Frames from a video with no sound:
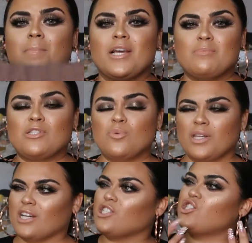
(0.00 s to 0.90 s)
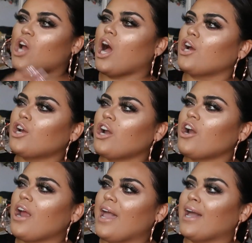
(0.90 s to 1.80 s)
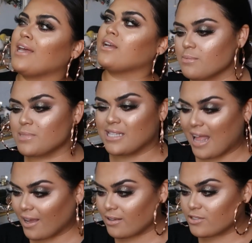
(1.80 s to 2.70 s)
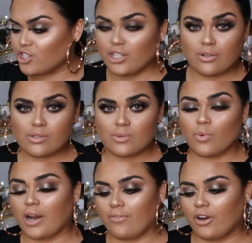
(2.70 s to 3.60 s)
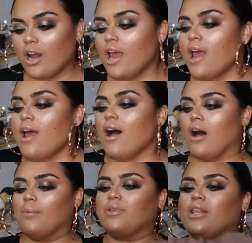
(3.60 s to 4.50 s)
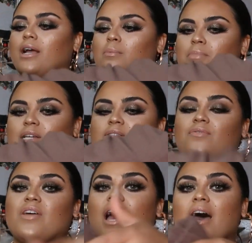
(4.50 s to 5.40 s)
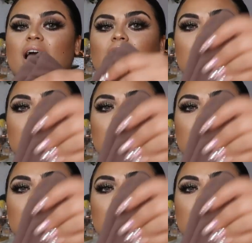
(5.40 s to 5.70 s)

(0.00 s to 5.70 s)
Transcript: mix between a jogger and slack chinos, whatever. They're like a mix of that. I